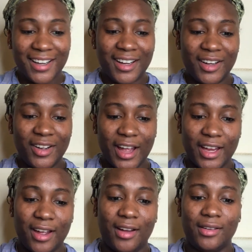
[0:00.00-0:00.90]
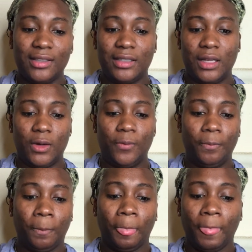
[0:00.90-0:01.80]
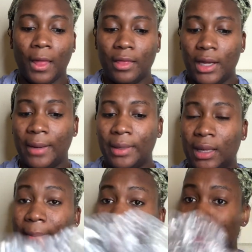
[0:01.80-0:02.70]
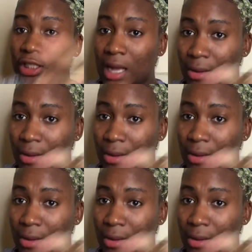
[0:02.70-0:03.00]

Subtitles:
Okay, y'all, so then I'm gonna get my shower